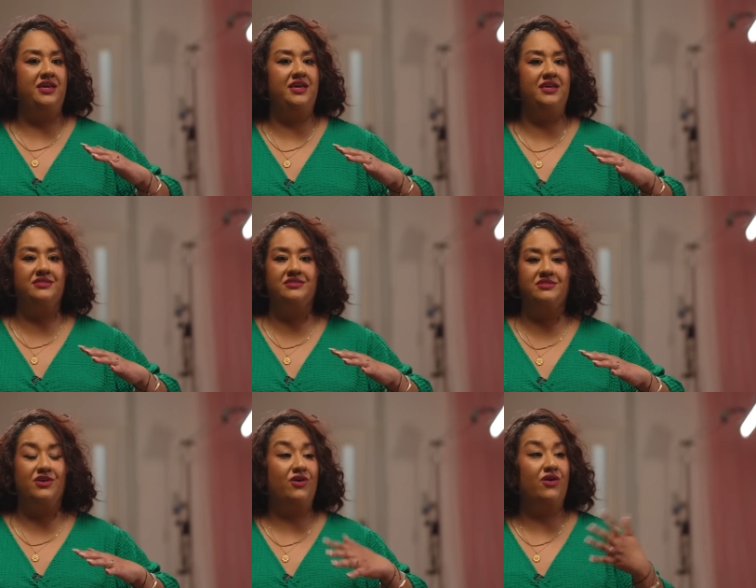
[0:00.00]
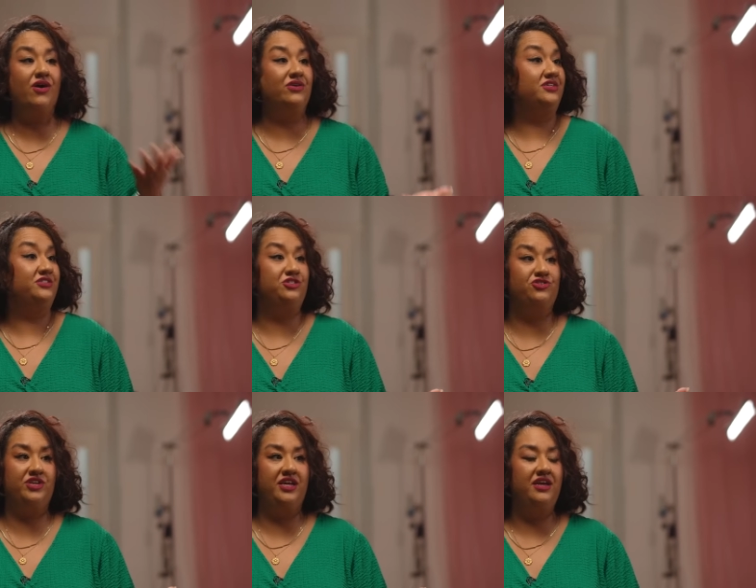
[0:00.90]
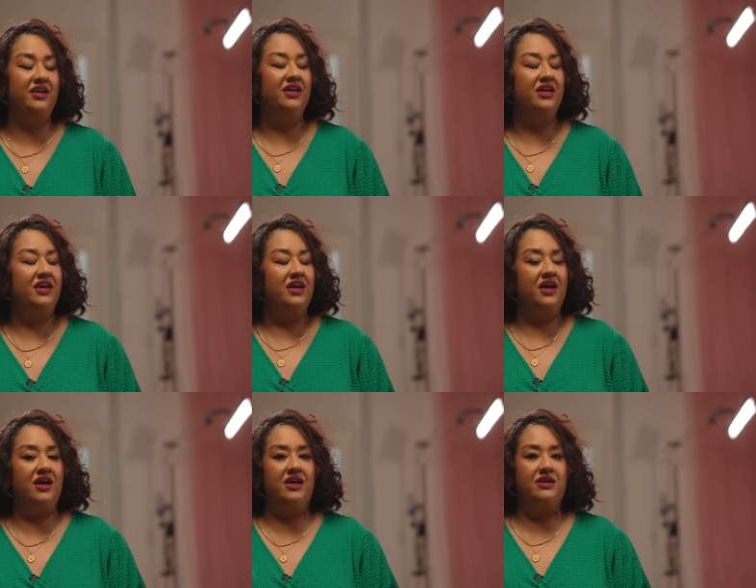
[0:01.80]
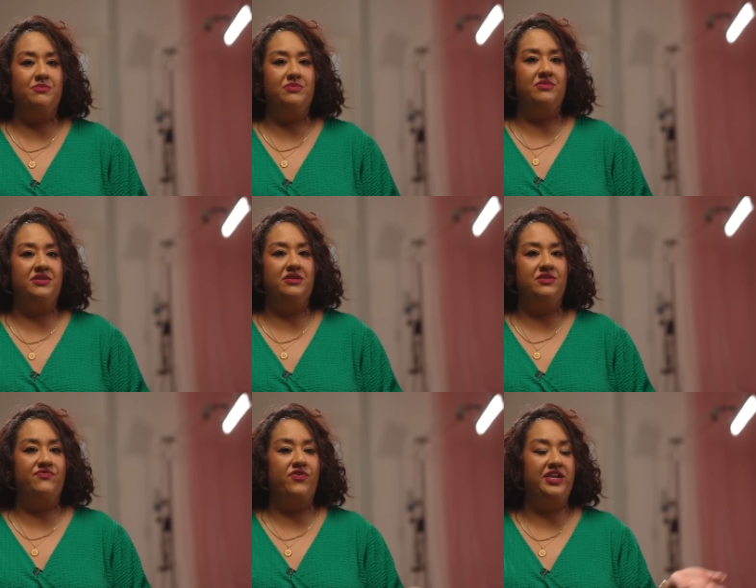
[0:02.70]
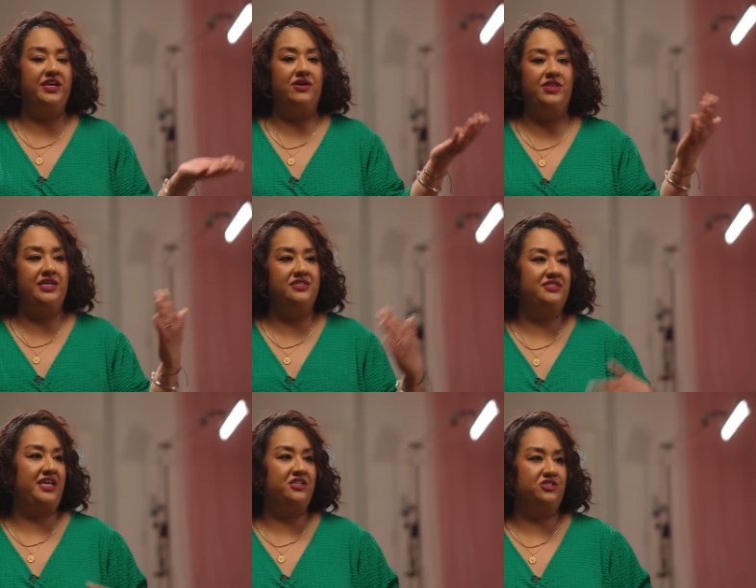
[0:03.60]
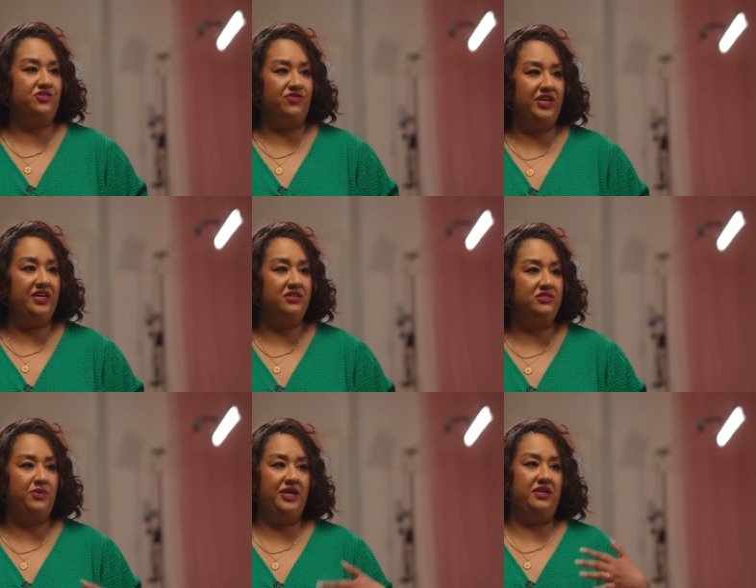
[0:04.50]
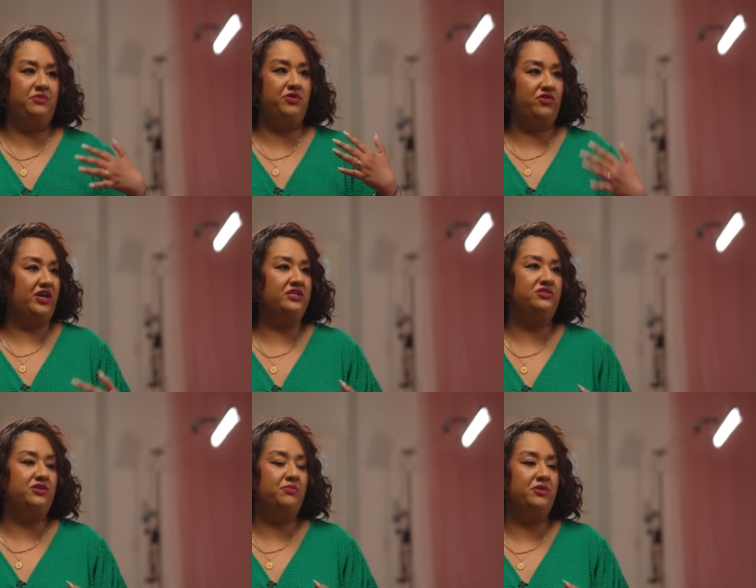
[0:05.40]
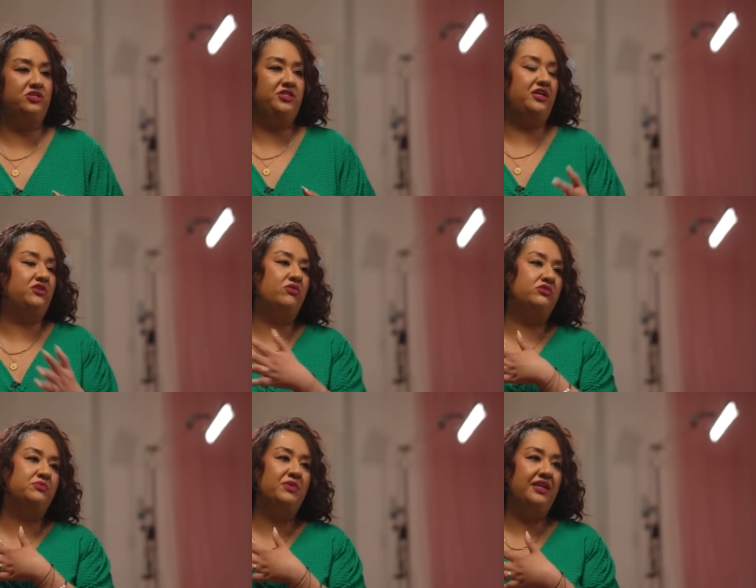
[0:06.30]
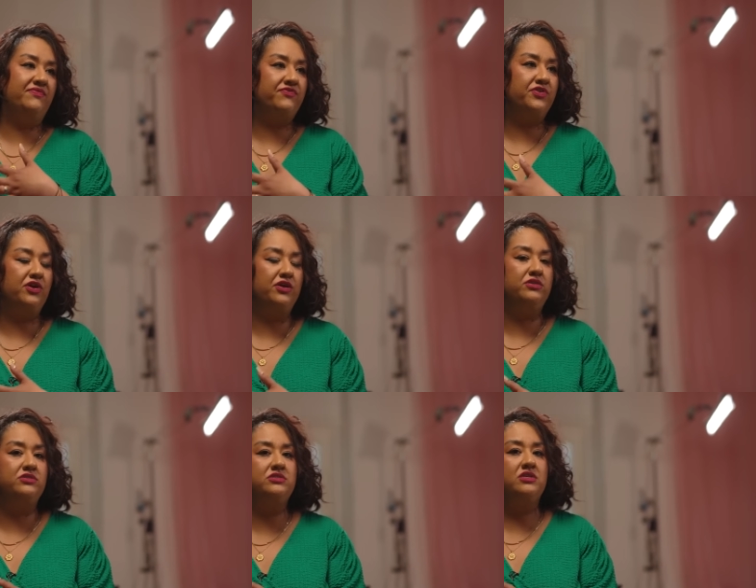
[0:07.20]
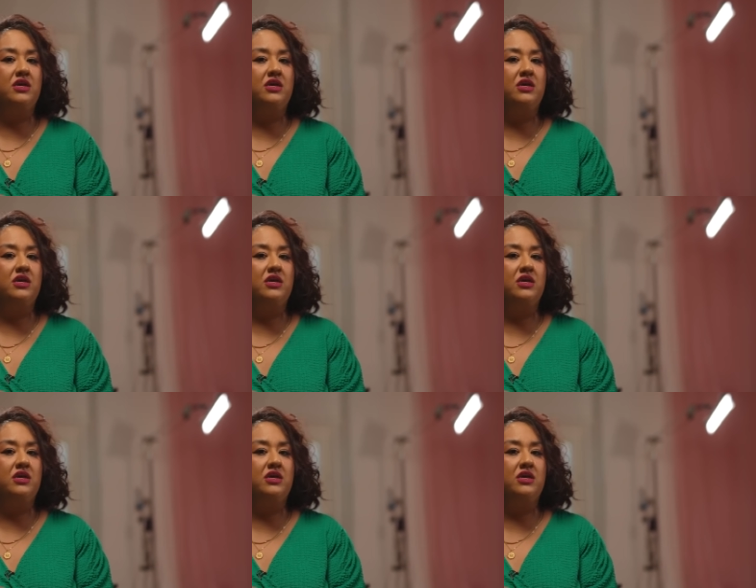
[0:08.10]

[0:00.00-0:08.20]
it's harder to treat. Um, and finding out that it's stage three, so it had progressed so much that it had gone to my lymph nodes.